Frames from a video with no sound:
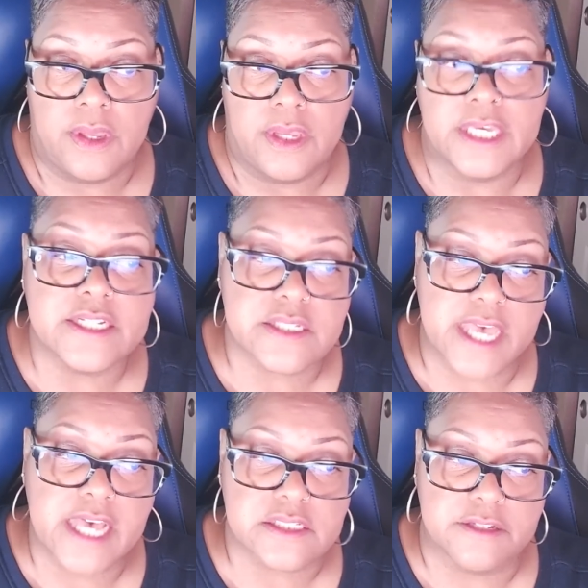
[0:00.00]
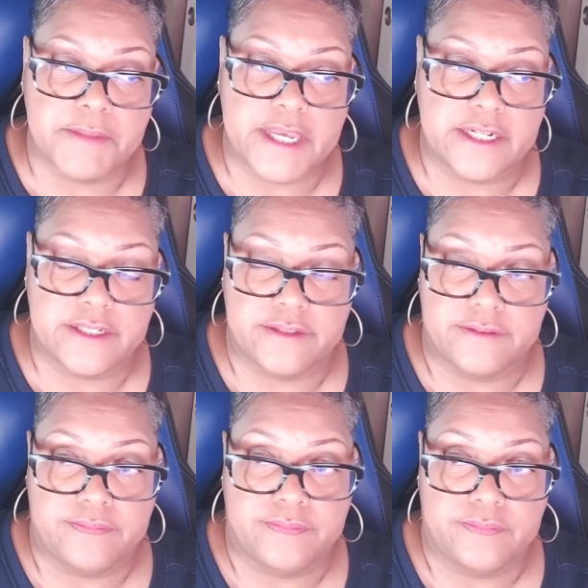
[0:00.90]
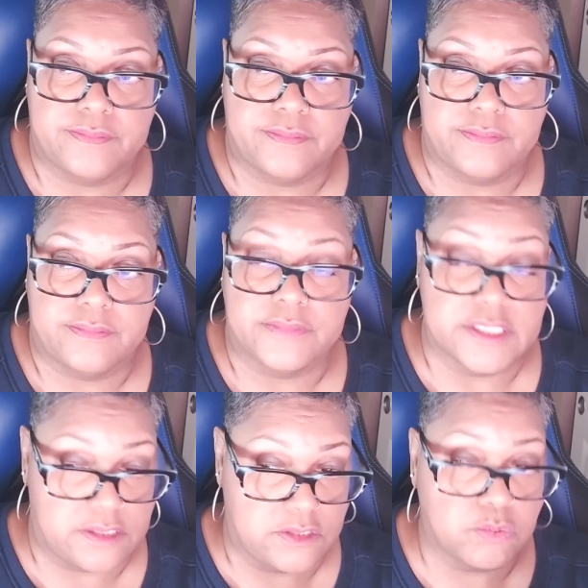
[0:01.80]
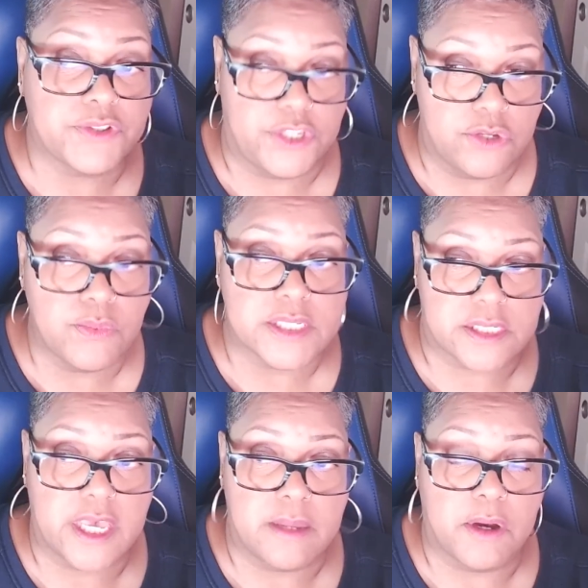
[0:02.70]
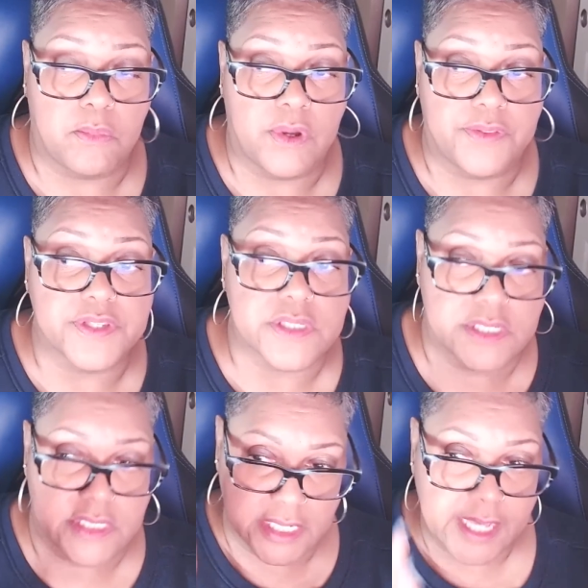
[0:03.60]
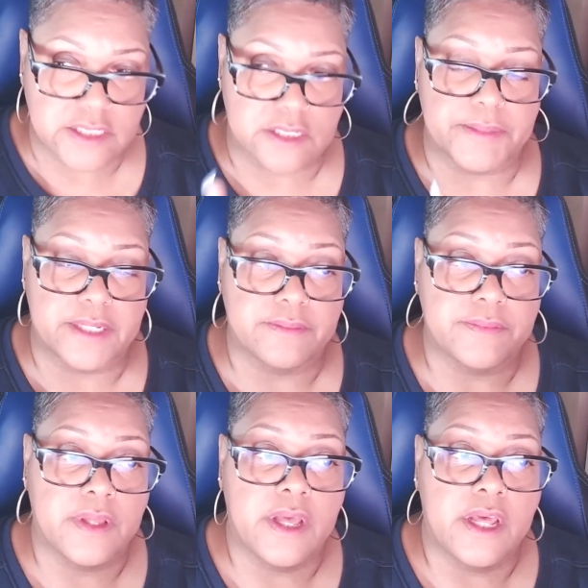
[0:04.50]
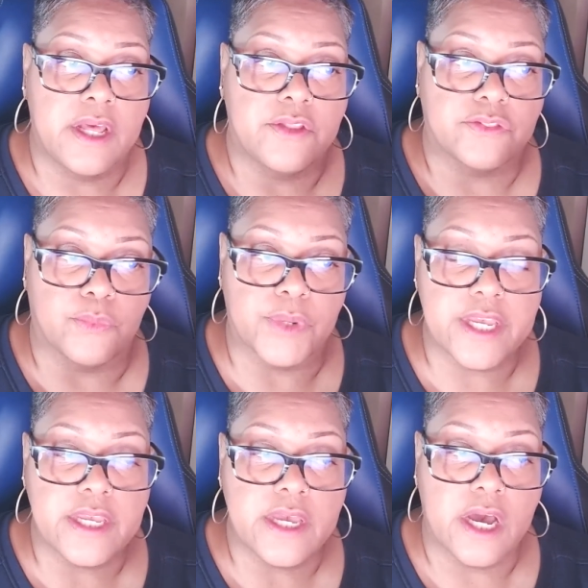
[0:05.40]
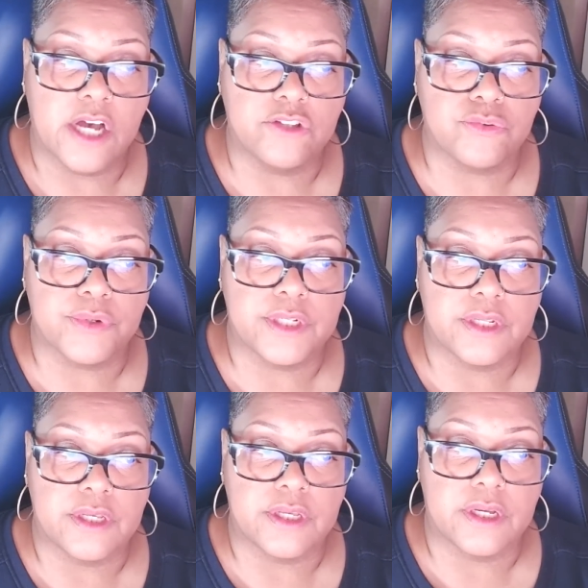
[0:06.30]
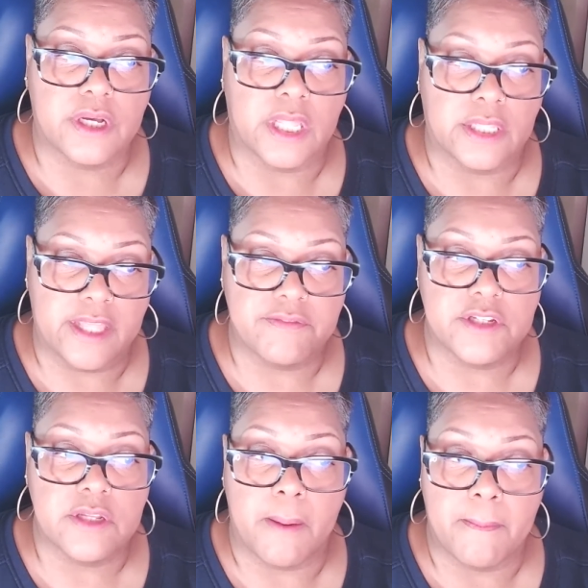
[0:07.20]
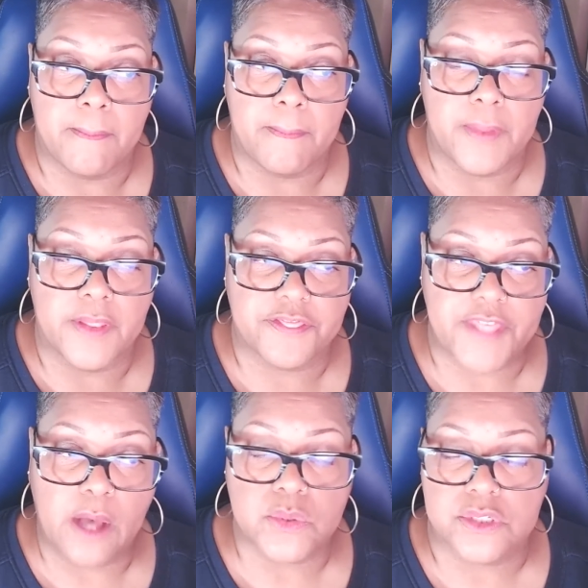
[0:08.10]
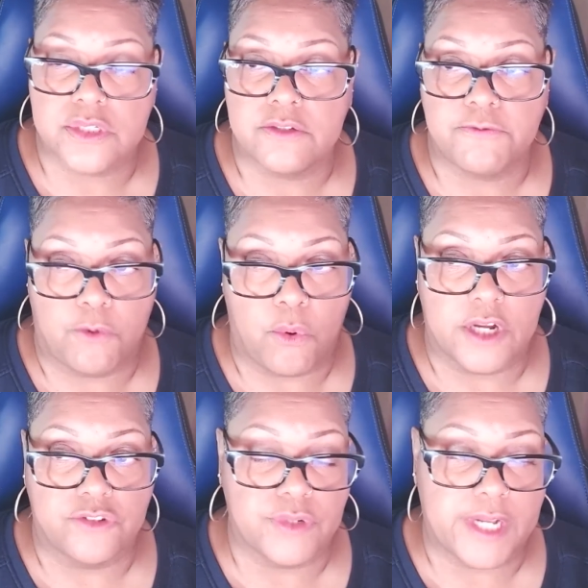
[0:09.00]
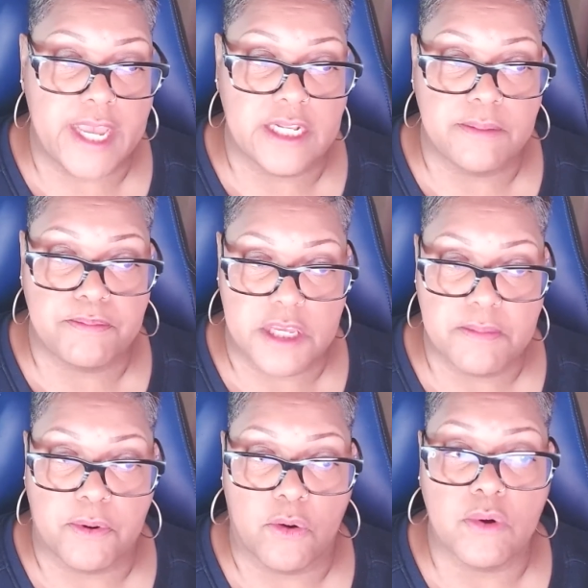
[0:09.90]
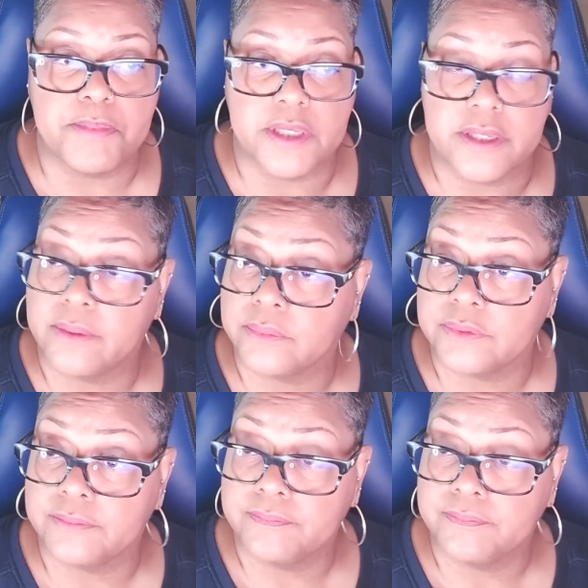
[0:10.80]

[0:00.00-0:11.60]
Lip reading: It is estimated, and this is what the U.S. came up with, this is an estimate, 311,480 people would be killed.